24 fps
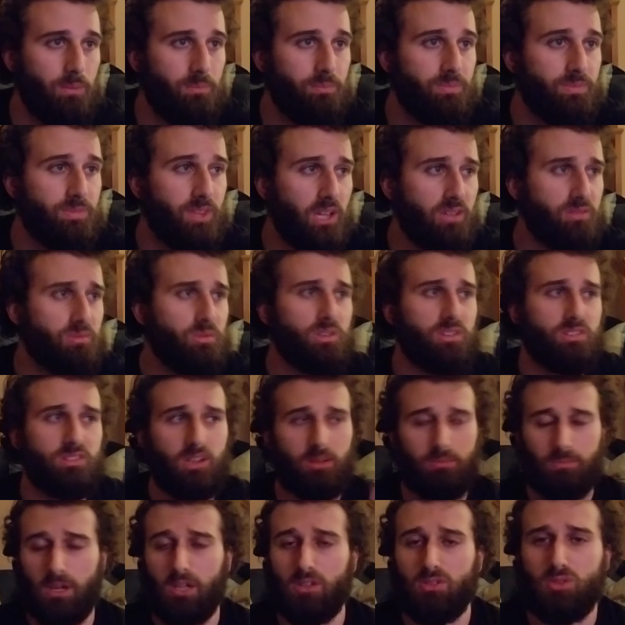that's what a
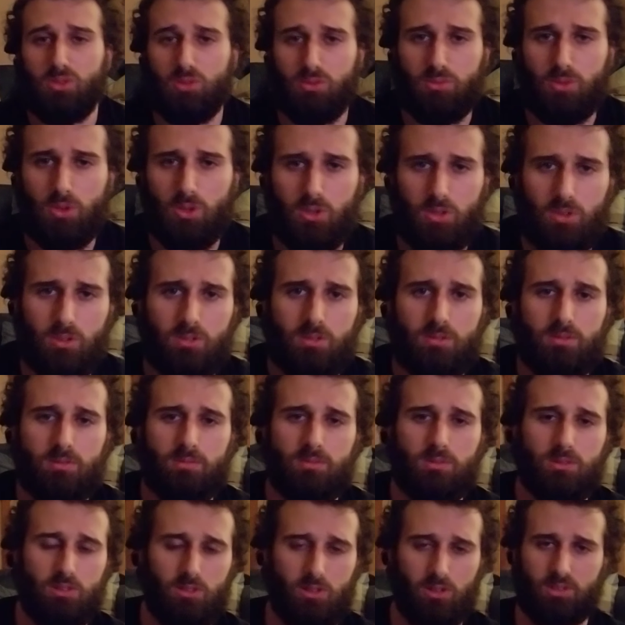segmental roll
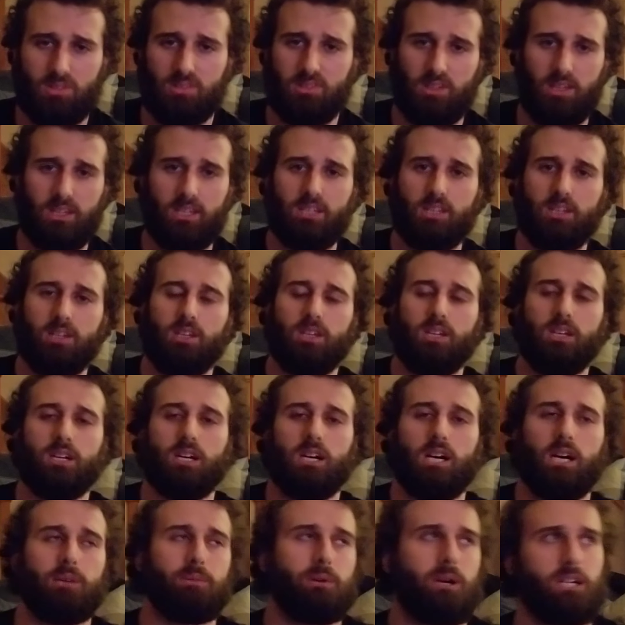looks like.
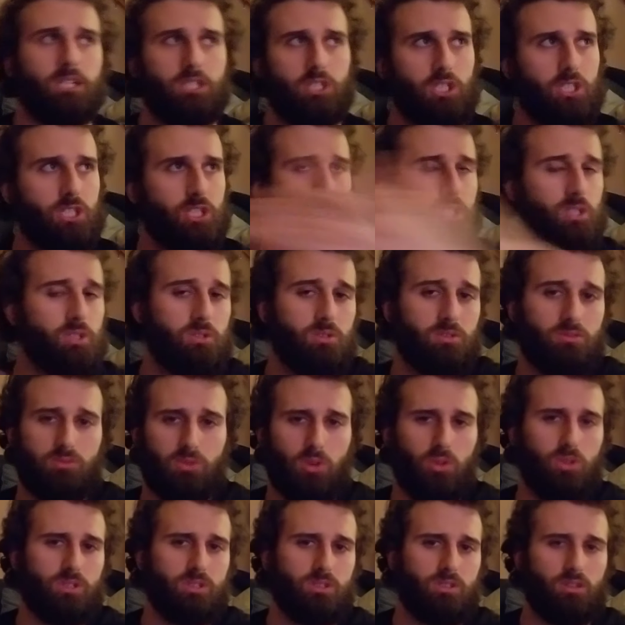I just showed
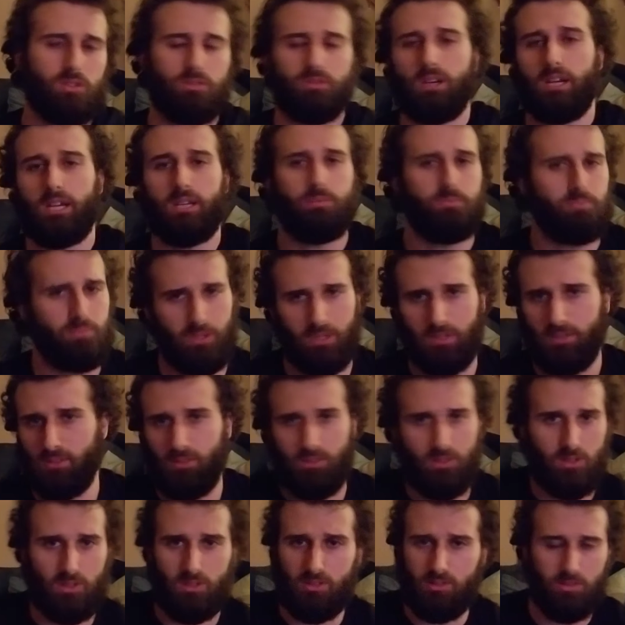rolling to the right, but
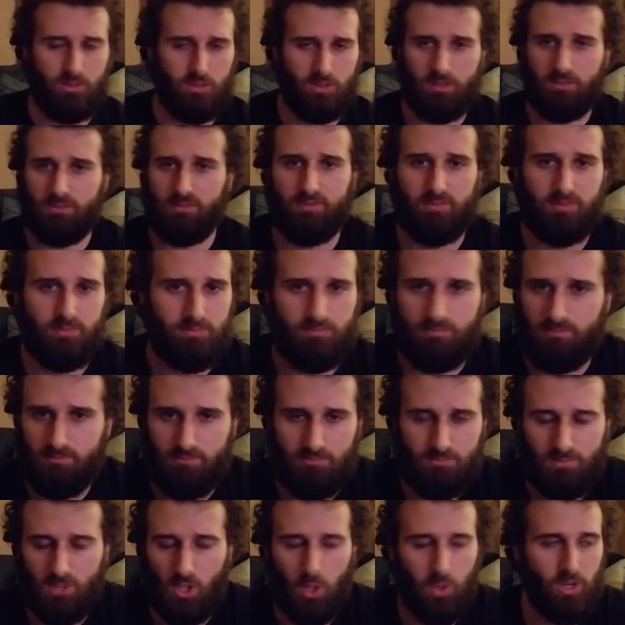you could do it
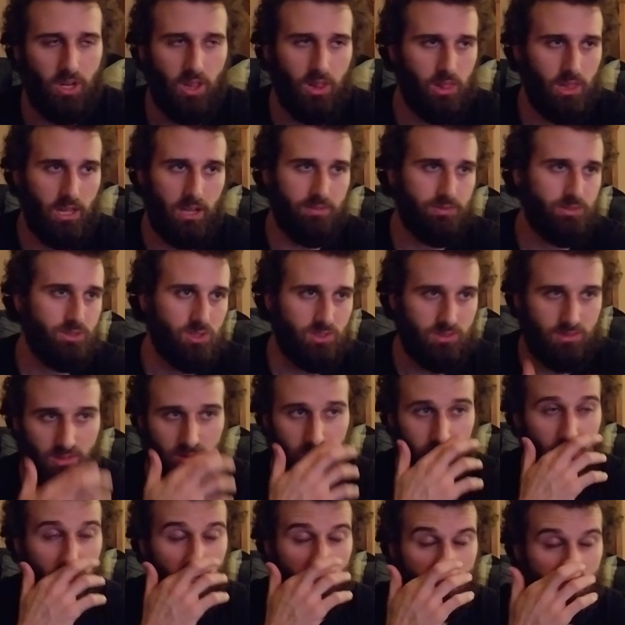going to the left just as
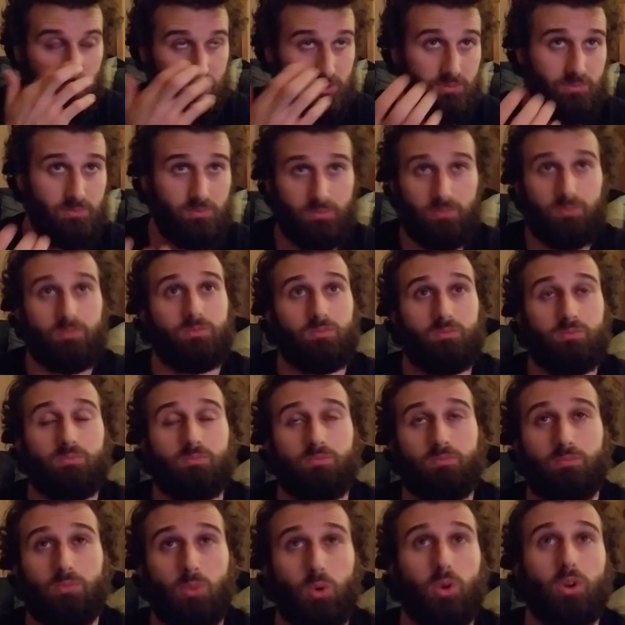well. And you,
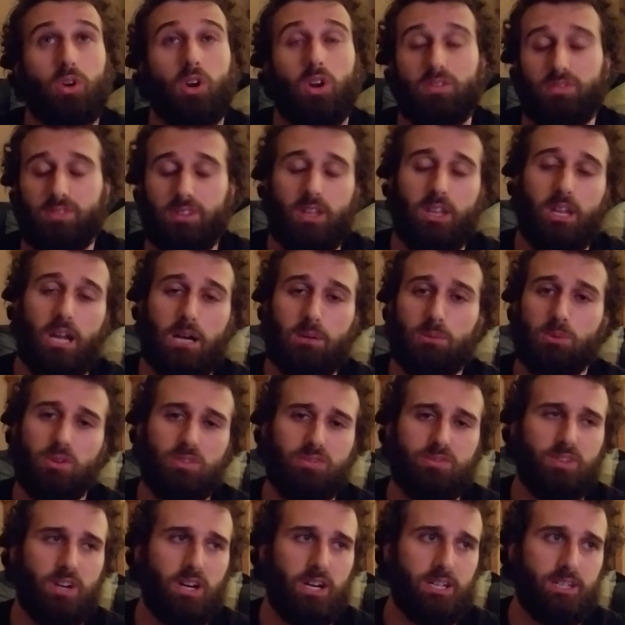more often than not, will
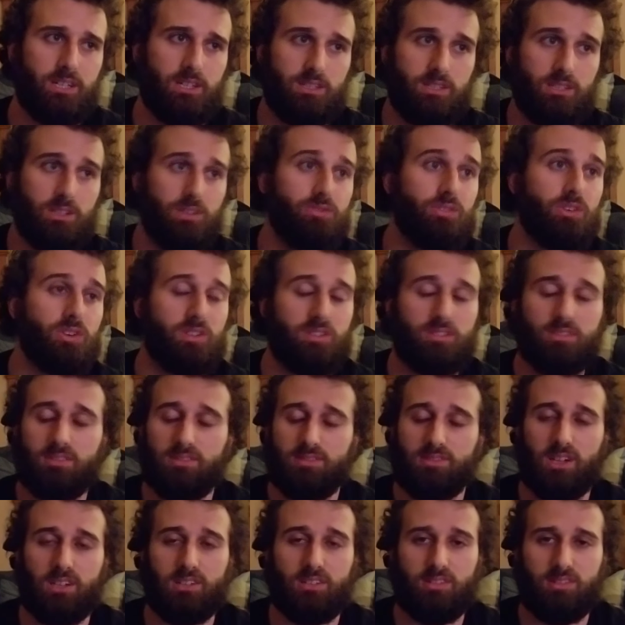find a difference
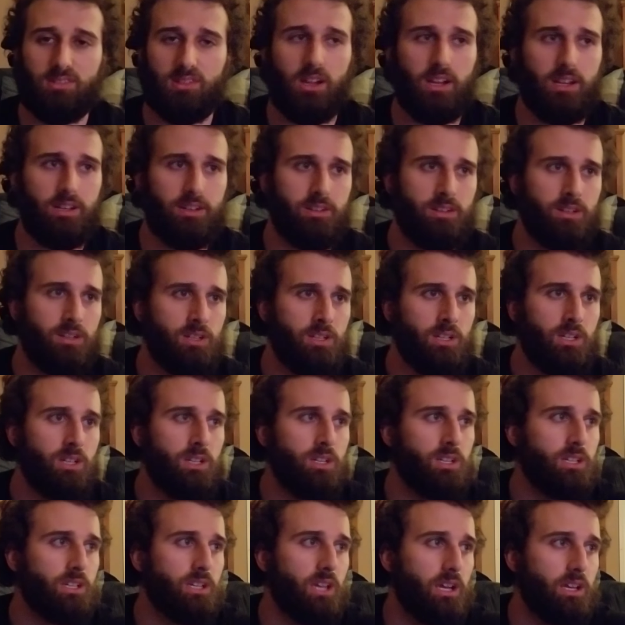side to side.
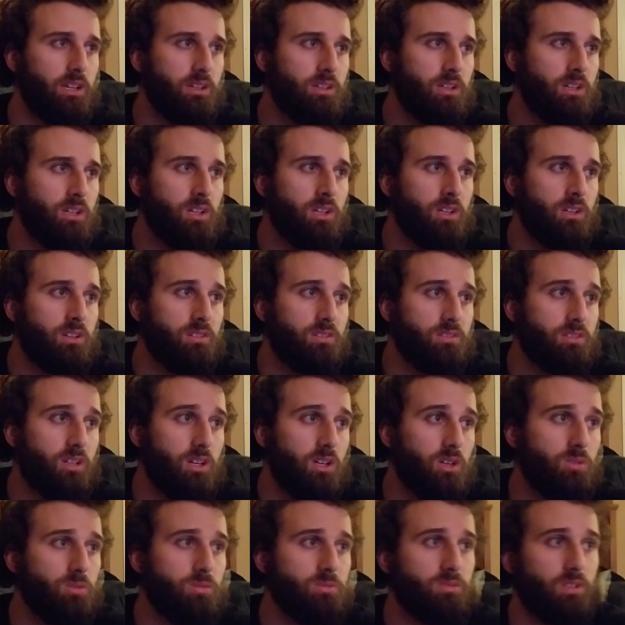Okay,
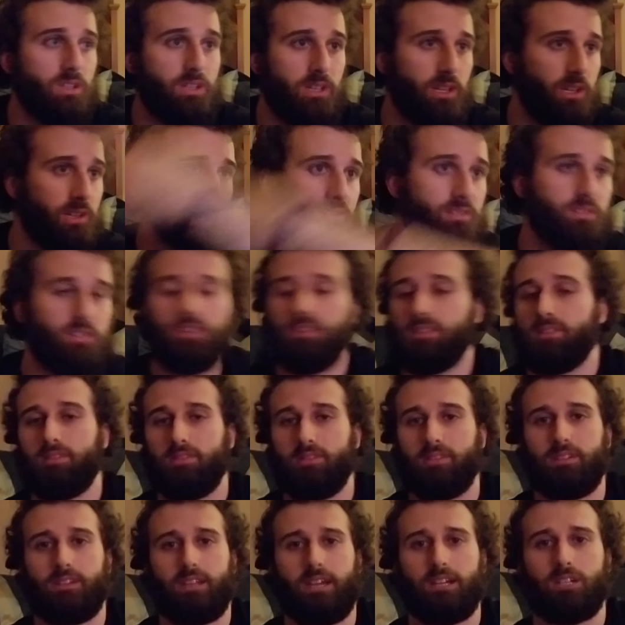so the next
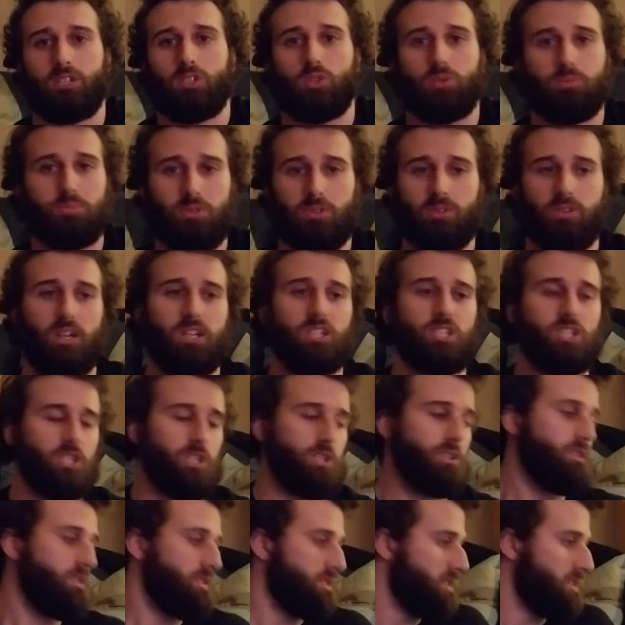natural progression